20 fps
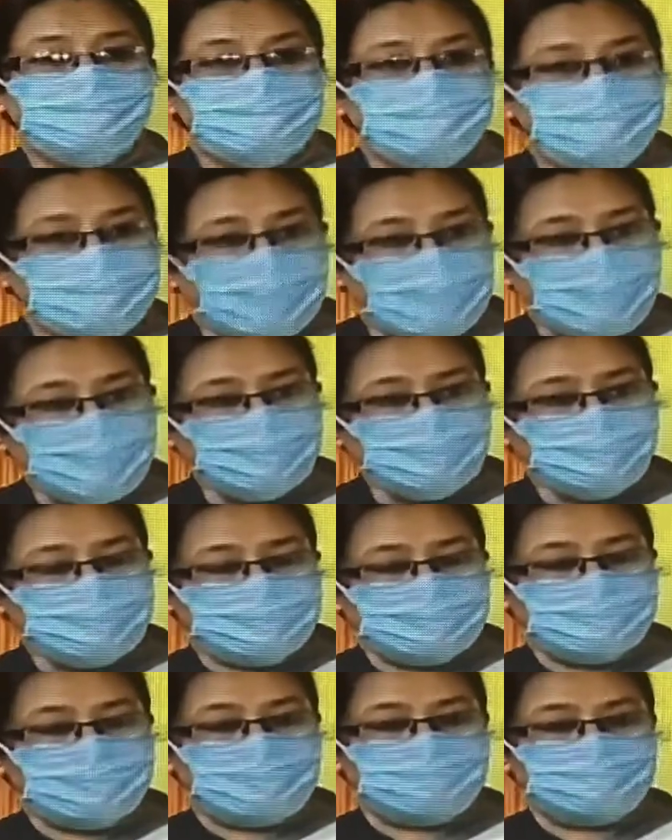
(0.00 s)
Now
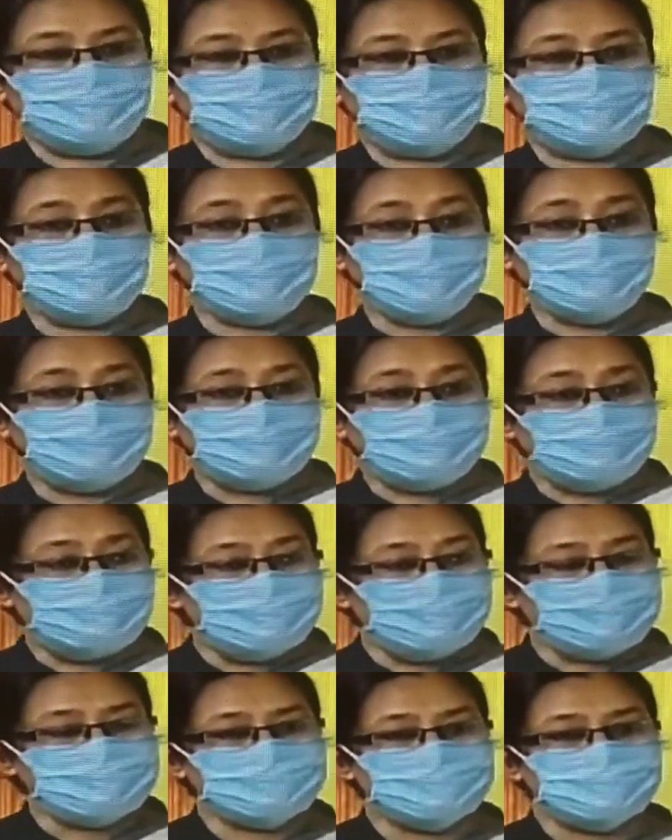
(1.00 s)
we come to the
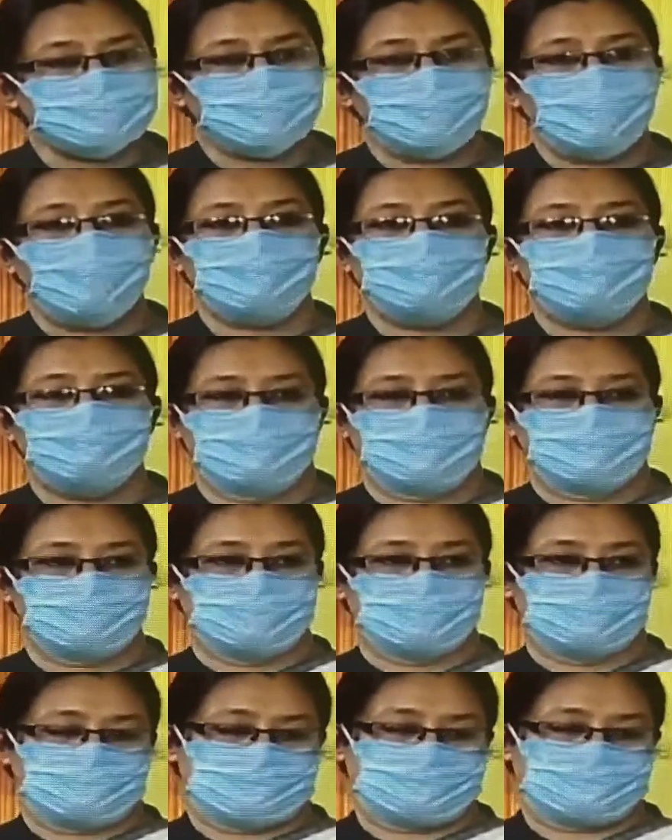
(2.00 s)
list of
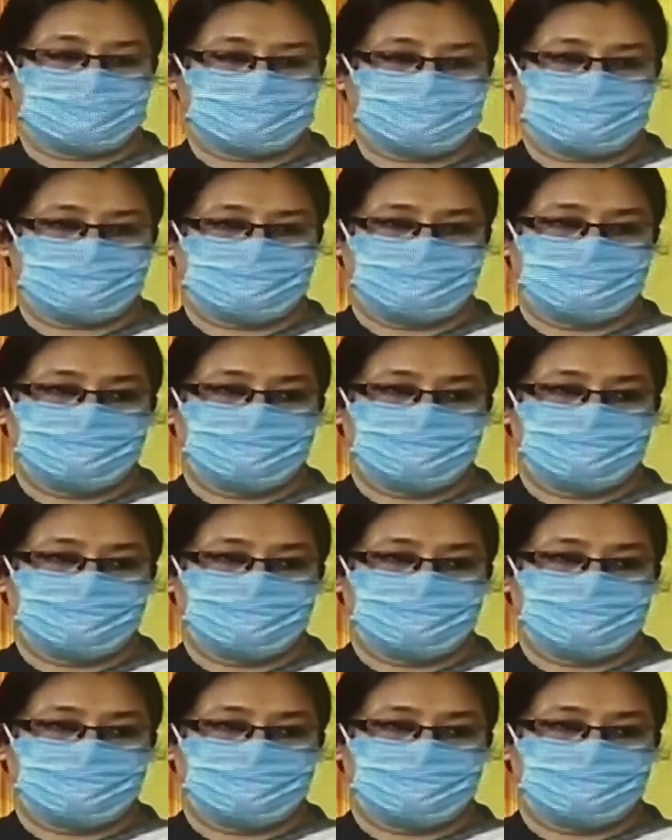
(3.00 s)
measures.